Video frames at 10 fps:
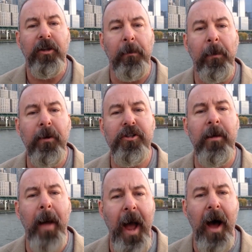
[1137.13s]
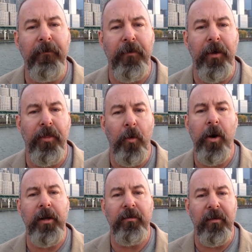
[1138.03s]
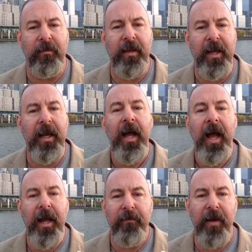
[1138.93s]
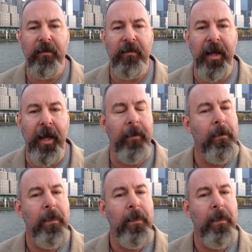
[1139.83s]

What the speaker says: to push them out for authorities to see and investigate.